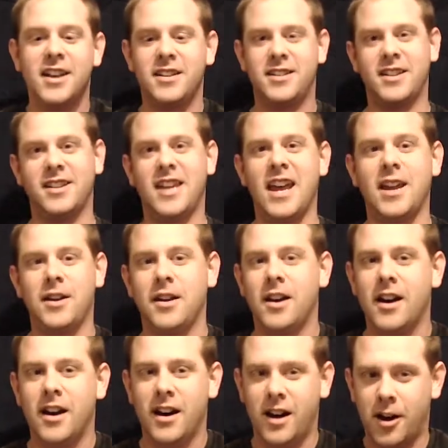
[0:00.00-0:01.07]
Today,
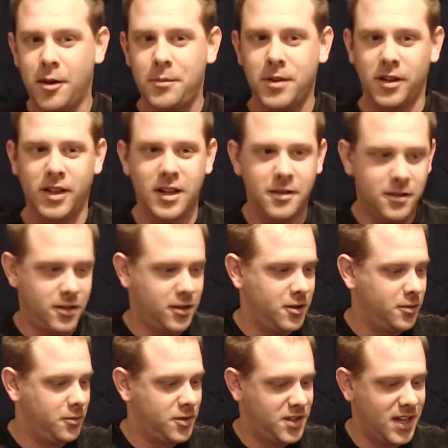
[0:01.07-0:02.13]
I hope you like the
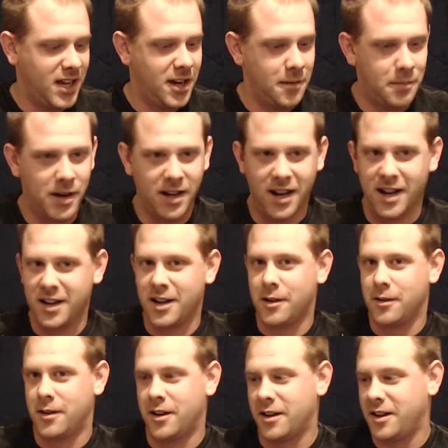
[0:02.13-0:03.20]
new setup I got
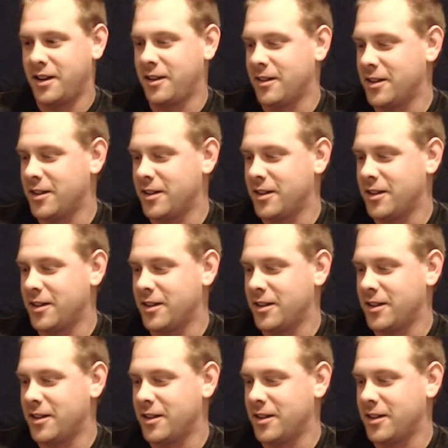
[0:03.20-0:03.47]
going on here.